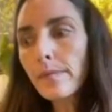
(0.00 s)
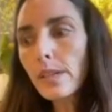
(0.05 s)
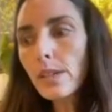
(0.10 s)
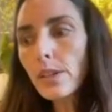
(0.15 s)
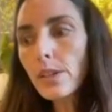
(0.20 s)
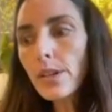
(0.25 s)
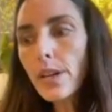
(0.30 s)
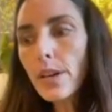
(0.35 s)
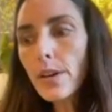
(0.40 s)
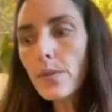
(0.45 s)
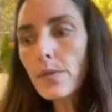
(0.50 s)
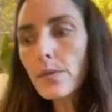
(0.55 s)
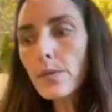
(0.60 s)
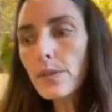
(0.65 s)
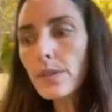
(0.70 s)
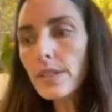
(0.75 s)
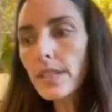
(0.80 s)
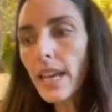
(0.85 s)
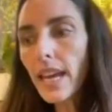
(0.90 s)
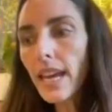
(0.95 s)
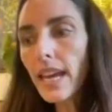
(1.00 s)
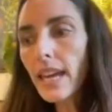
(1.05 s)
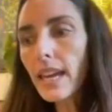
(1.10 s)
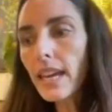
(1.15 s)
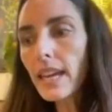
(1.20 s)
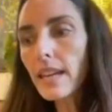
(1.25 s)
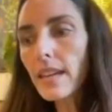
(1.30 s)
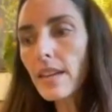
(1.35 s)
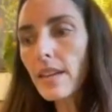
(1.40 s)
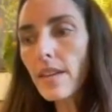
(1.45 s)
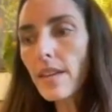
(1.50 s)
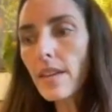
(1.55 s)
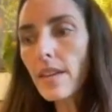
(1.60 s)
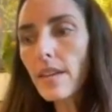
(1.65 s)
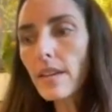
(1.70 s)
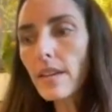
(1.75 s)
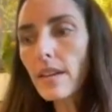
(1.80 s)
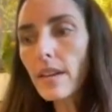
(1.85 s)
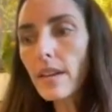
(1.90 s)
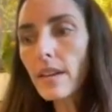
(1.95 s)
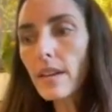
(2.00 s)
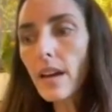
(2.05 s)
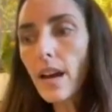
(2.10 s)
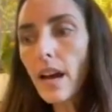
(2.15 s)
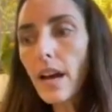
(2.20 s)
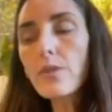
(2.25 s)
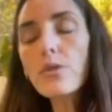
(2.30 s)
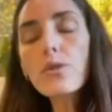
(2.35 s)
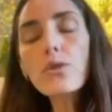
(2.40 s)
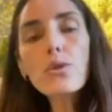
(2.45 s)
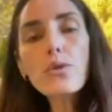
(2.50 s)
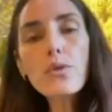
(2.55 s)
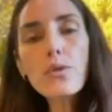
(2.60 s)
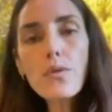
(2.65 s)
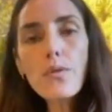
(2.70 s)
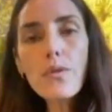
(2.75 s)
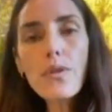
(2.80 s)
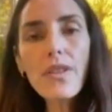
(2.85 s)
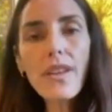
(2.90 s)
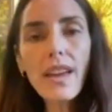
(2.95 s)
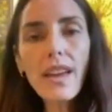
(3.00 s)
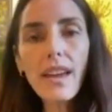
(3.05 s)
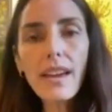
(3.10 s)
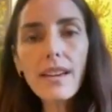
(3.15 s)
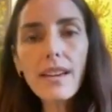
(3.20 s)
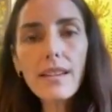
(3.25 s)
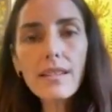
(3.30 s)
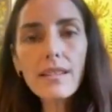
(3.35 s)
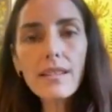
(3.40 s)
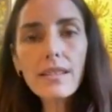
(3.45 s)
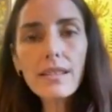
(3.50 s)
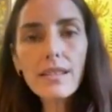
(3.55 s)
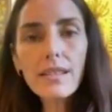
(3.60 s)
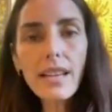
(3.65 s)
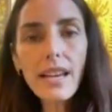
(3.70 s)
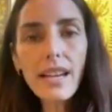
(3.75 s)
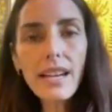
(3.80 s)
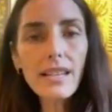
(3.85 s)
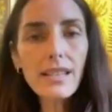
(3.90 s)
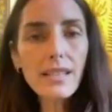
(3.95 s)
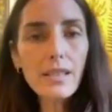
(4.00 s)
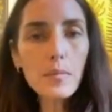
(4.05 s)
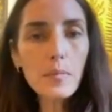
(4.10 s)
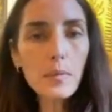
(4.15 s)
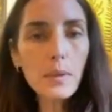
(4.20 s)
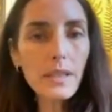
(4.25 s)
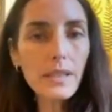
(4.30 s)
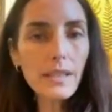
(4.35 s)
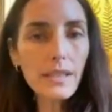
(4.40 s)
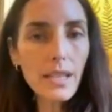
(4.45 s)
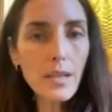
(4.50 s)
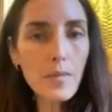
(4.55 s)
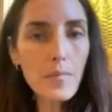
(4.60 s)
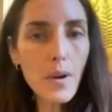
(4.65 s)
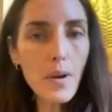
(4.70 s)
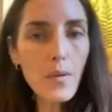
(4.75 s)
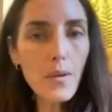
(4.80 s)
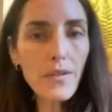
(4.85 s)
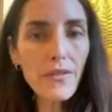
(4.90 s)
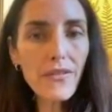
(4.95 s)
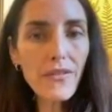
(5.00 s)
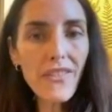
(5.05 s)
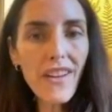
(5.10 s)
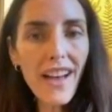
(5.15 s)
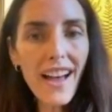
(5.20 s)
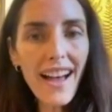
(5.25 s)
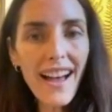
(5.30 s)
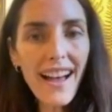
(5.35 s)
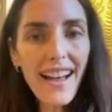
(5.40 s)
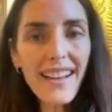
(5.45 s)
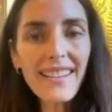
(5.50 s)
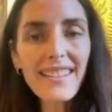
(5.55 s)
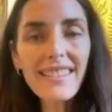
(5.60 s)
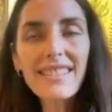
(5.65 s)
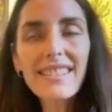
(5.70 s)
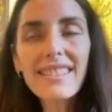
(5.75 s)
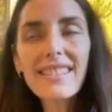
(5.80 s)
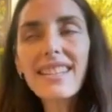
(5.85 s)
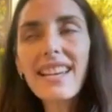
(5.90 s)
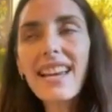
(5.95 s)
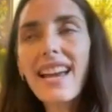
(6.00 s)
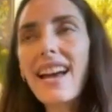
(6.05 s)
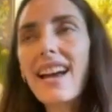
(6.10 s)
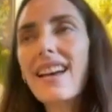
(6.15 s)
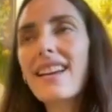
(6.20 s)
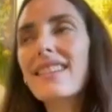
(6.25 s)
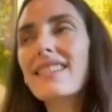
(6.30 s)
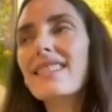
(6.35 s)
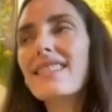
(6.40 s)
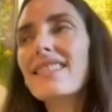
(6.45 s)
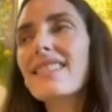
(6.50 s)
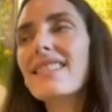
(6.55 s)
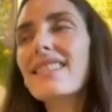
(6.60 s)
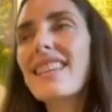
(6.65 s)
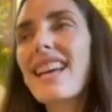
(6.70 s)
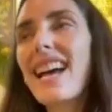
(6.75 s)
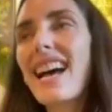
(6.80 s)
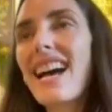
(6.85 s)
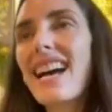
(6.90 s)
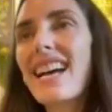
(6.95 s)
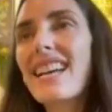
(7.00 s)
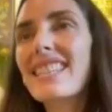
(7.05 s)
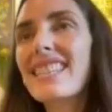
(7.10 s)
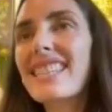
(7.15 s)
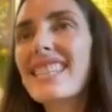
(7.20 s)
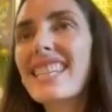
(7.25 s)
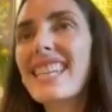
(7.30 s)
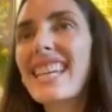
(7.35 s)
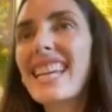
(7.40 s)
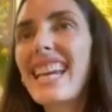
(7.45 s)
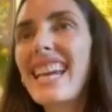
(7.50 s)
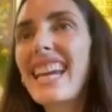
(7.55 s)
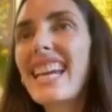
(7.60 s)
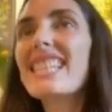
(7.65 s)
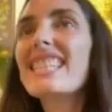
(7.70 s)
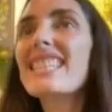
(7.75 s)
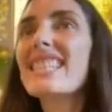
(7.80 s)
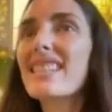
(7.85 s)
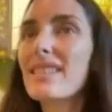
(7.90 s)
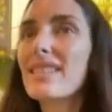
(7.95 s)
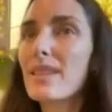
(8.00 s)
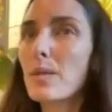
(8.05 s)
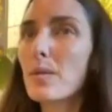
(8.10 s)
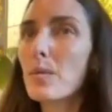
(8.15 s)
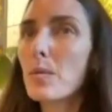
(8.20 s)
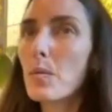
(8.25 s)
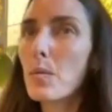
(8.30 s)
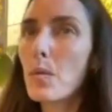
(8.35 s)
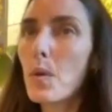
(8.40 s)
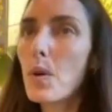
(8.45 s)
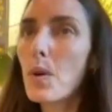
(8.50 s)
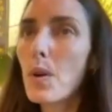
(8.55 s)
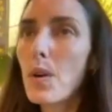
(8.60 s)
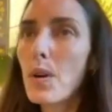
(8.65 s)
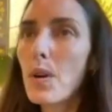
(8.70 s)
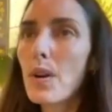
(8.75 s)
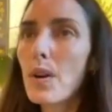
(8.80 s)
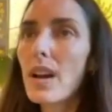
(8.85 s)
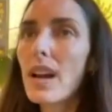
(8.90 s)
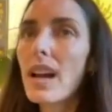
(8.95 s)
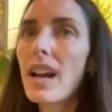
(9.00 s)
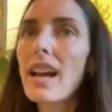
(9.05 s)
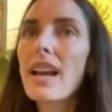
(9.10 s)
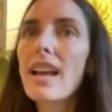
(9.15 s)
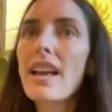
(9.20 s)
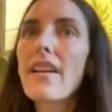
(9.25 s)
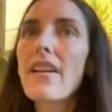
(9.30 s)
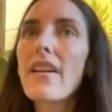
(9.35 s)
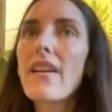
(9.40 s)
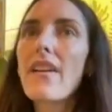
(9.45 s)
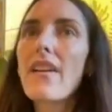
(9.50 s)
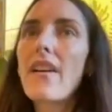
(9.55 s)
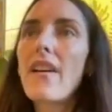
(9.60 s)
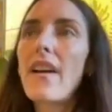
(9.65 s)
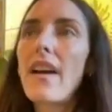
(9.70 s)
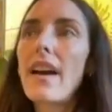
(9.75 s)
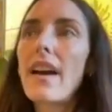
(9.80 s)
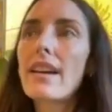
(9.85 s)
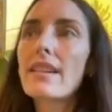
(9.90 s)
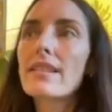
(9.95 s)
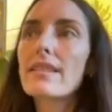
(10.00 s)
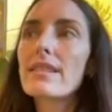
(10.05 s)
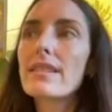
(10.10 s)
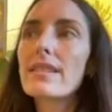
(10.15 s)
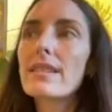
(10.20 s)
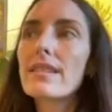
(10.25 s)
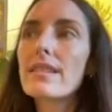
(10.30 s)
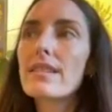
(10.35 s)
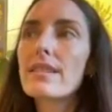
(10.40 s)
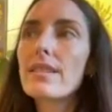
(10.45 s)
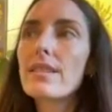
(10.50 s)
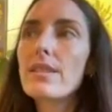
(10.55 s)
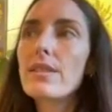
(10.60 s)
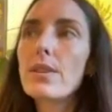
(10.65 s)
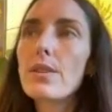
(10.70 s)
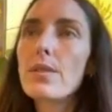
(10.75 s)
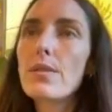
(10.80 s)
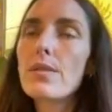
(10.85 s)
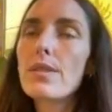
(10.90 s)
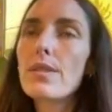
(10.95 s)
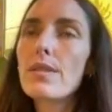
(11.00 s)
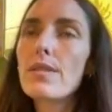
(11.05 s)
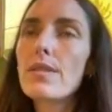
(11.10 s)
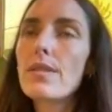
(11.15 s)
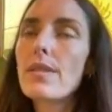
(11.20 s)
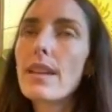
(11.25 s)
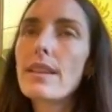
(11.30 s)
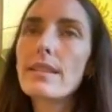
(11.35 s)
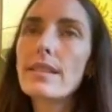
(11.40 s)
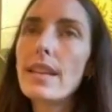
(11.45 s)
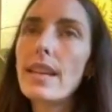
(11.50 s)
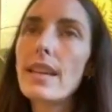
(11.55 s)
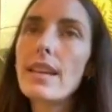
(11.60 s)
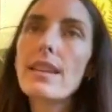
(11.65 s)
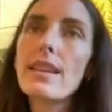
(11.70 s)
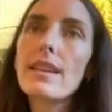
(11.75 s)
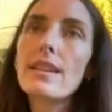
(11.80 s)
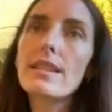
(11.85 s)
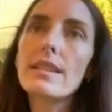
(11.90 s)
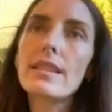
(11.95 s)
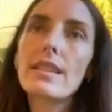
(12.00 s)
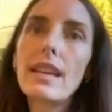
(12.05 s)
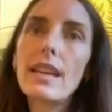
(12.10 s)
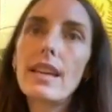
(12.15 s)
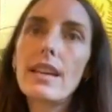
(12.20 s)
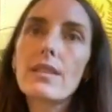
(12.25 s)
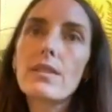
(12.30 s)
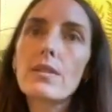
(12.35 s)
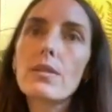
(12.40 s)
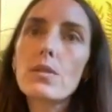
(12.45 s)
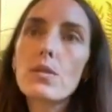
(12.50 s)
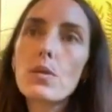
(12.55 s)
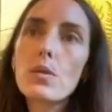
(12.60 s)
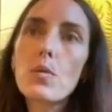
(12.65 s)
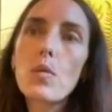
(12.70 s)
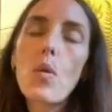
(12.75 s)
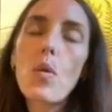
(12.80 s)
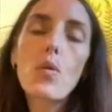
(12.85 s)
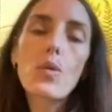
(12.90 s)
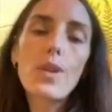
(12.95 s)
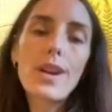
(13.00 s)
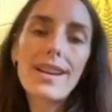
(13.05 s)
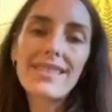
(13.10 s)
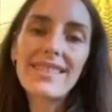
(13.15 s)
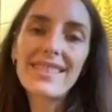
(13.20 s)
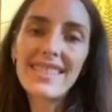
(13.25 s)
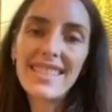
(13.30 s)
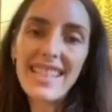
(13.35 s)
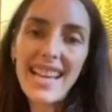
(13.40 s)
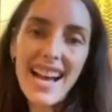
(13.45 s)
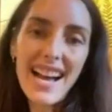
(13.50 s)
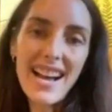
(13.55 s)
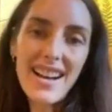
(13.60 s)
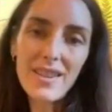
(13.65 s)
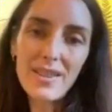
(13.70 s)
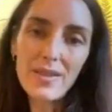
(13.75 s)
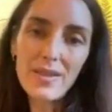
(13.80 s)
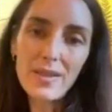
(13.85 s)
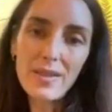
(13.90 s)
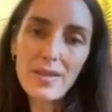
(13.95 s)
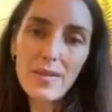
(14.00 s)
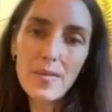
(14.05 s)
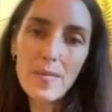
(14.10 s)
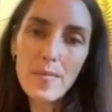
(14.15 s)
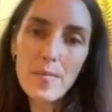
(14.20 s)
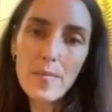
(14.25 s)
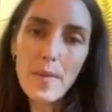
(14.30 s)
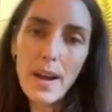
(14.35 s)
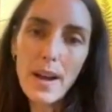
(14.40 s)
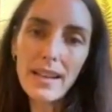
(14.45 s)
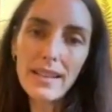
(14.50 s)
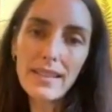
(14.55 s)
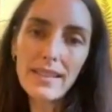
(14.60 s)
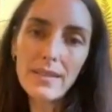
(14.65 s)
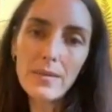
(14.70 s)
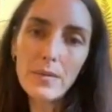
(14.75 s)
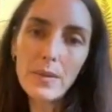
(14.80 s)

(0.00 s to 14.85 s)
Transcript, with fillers: you know say untrue things that it's placebo effects and that it doesn't work and you know they say these things to hold us down but